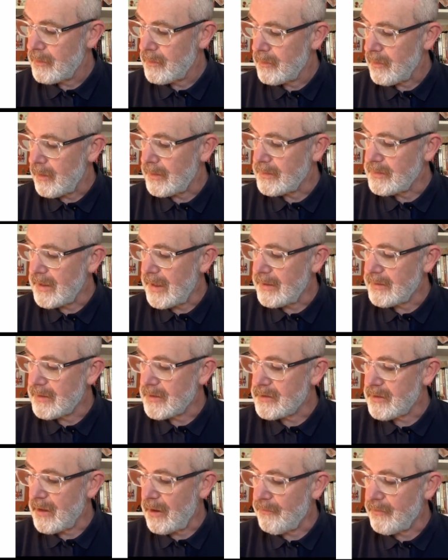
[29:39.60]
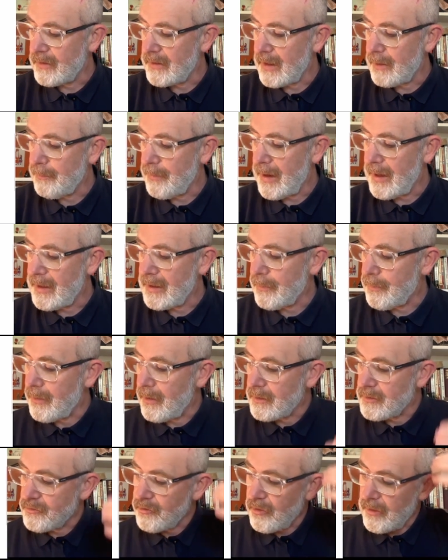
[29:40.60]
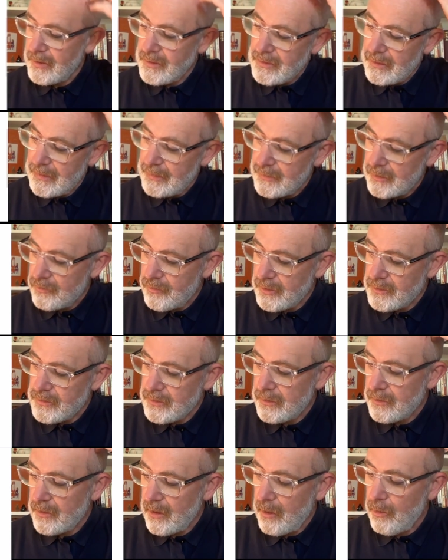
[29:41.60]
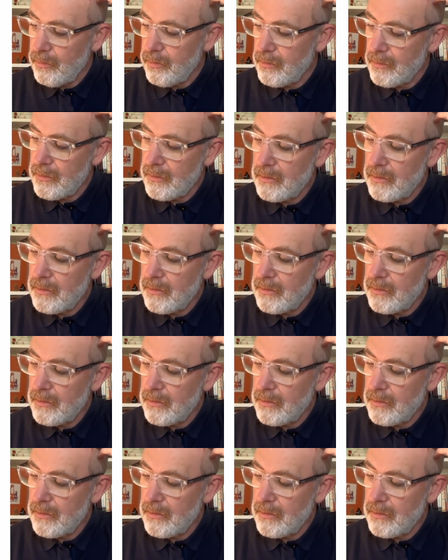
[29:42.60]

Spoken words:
I take this offer then, pay the bond thrice and let the Christian go.